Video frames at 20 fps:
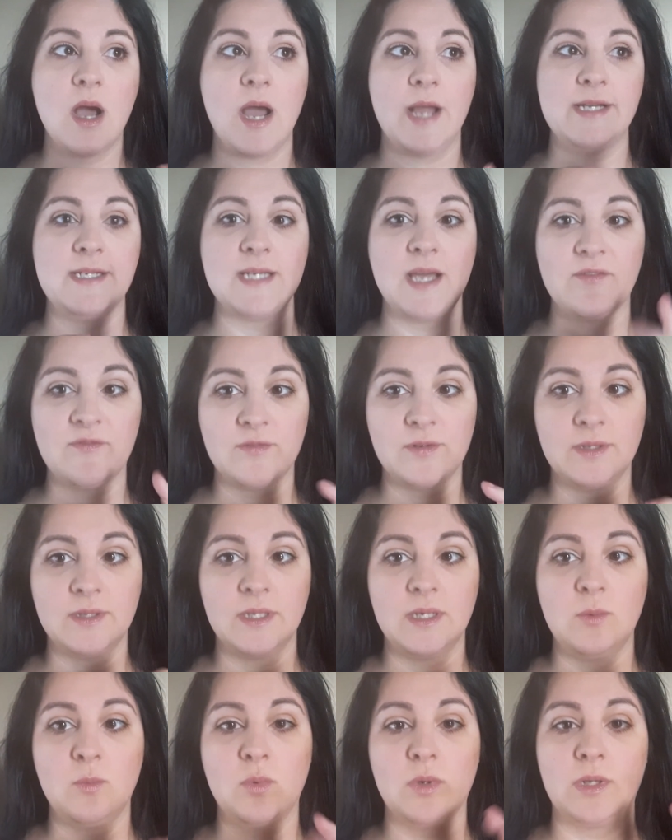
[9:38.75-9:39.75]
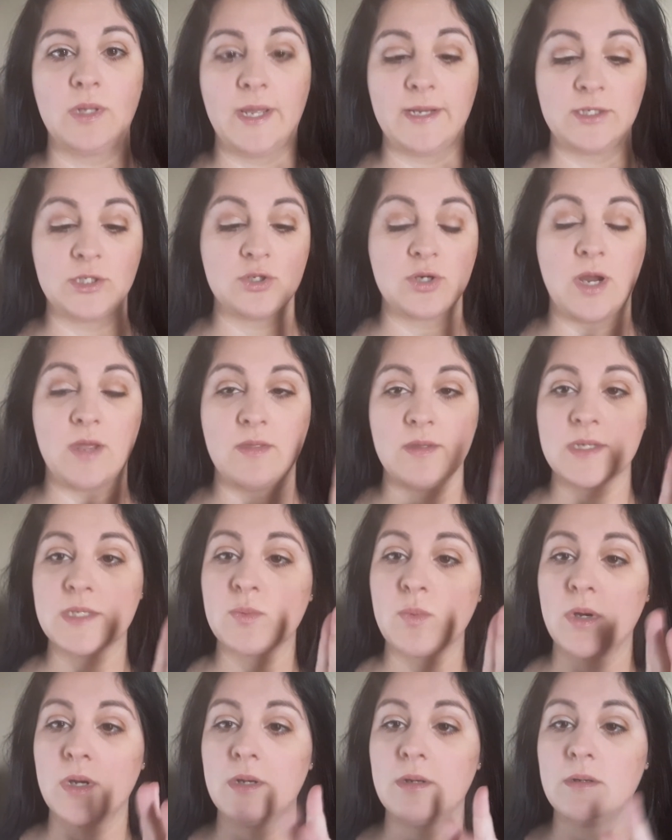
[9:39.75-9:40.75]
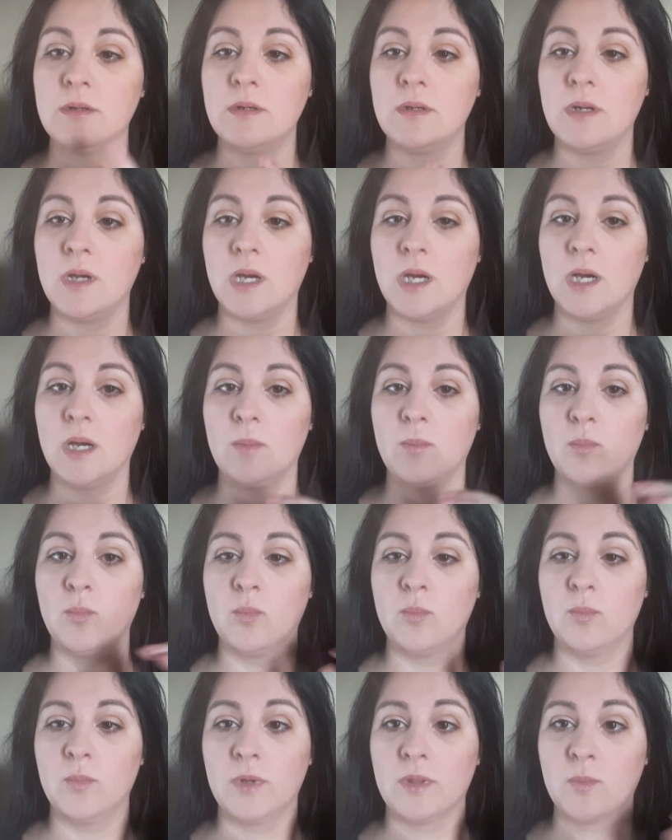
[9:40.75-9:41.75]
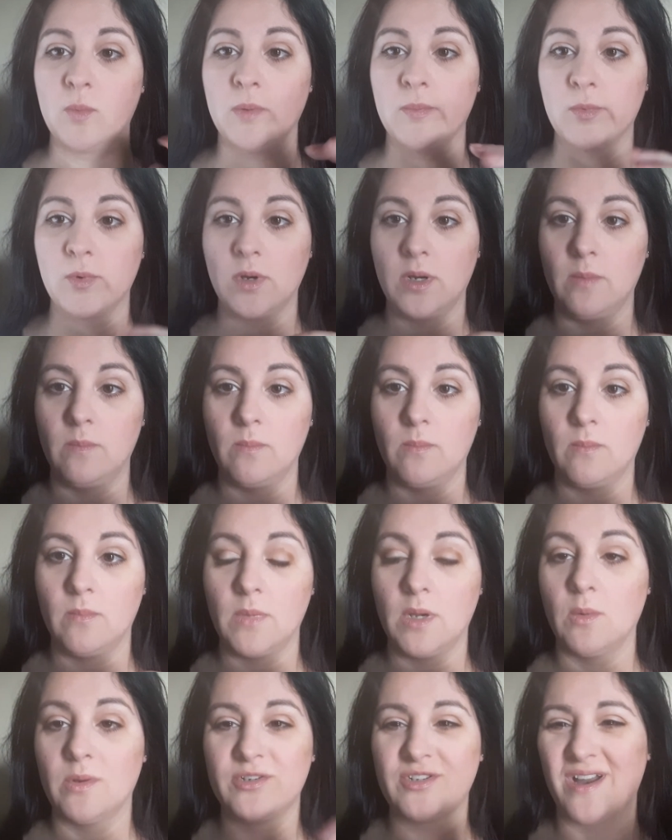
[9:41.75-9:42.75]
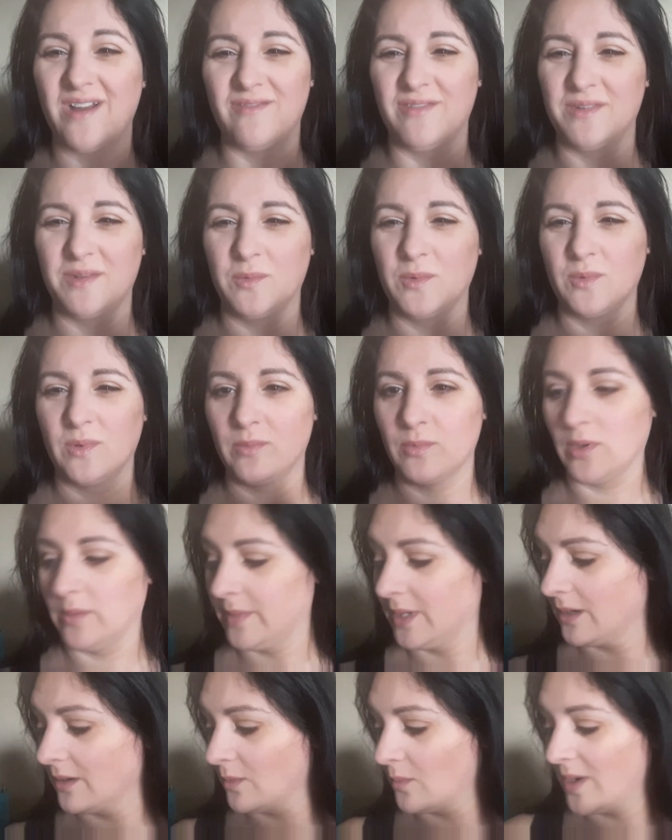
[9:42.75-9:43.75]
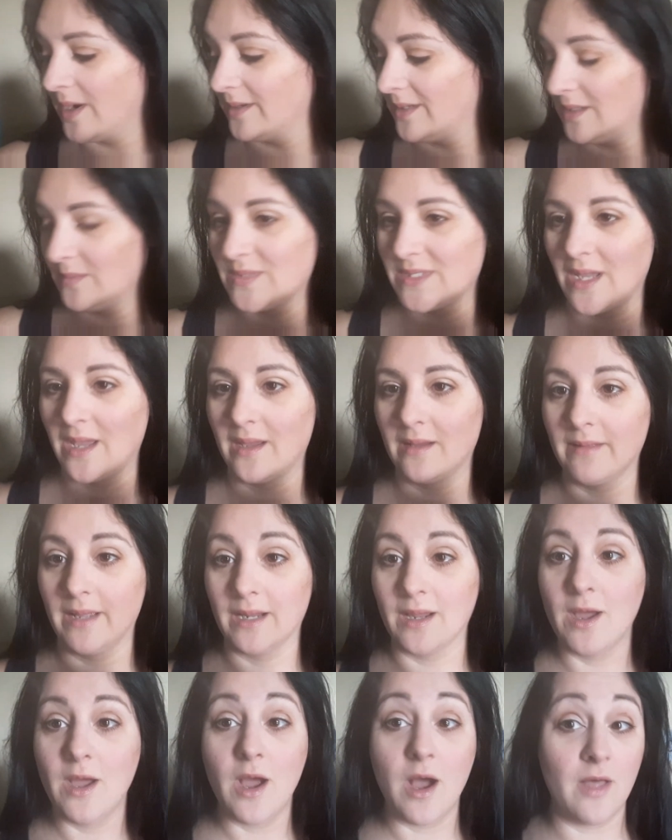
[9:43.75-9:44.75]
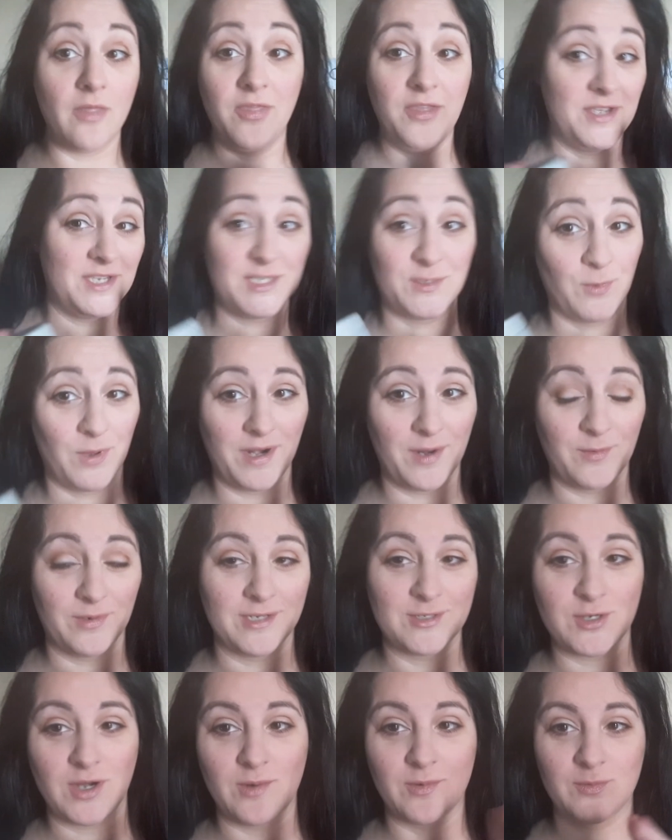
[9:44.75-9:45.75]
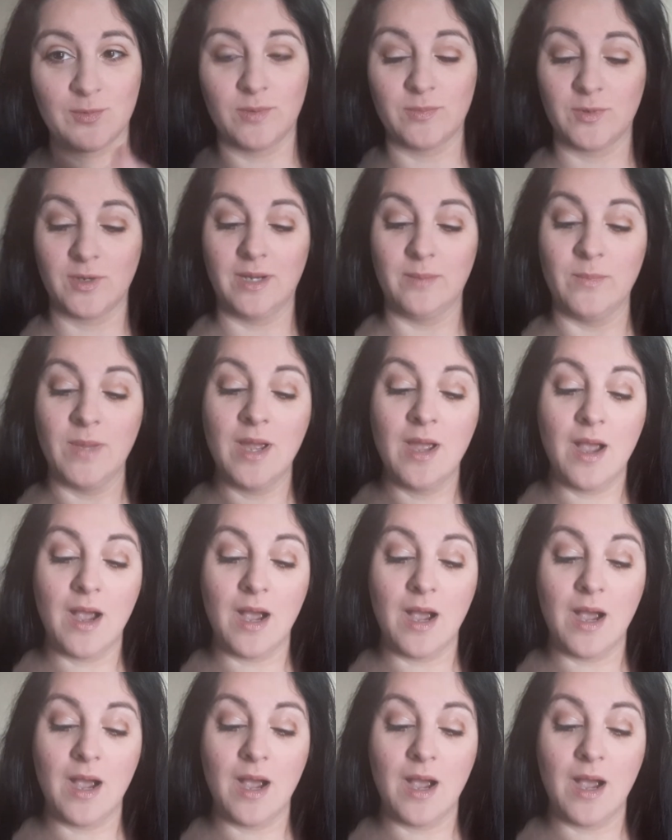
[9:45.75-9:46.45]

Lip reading: I definitely would like to try this one with whipped cream. I want to try everything with whipped cream. I don't know why I keep saying like this one I want to try with whipped cream.